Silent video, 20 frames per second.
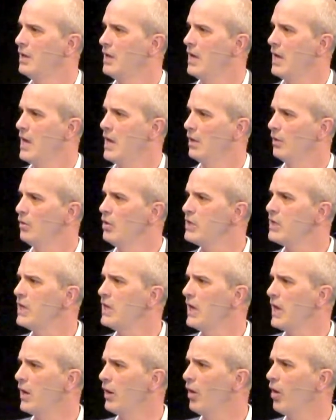And looking
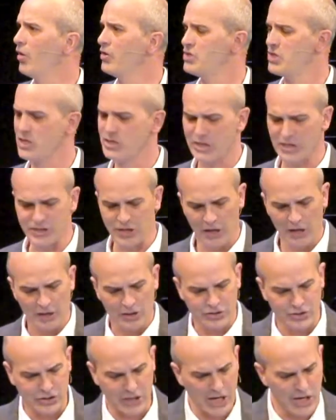at it all, she says,
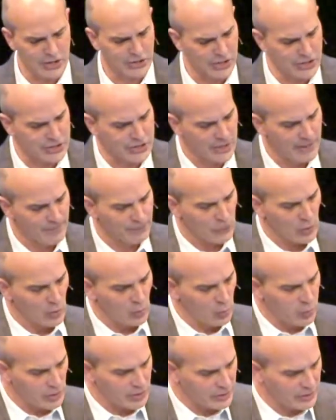Jesus
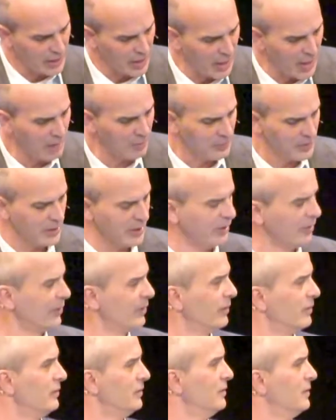would come here.
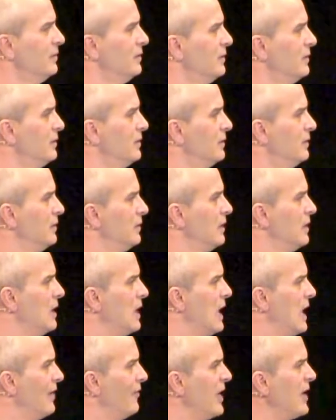
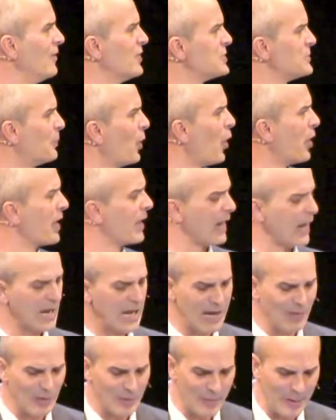If he was born tonight,
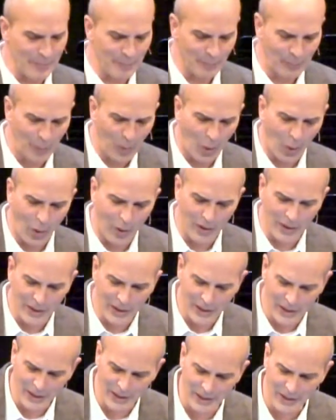he would be born
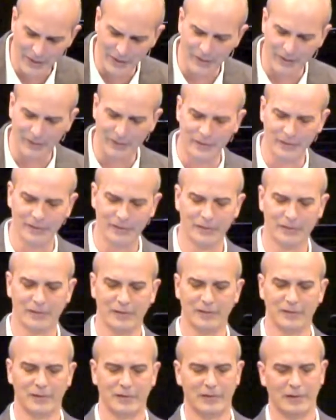here,
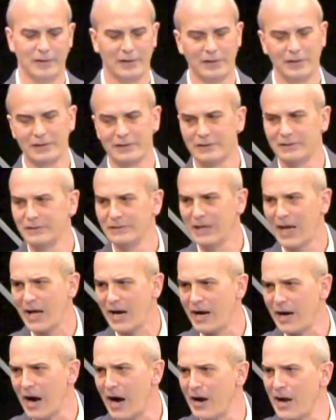not
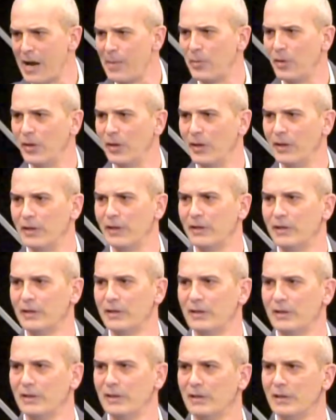in our neighborhood,
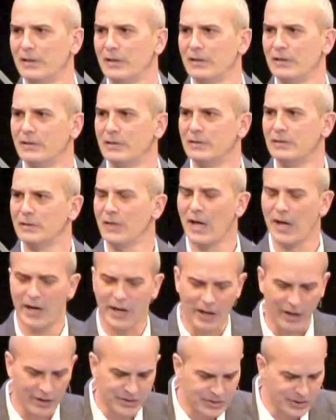not at
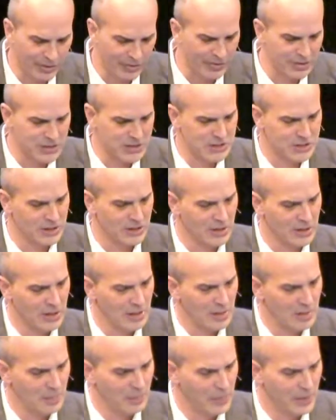our church,
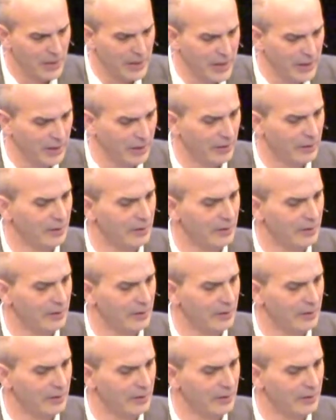but here.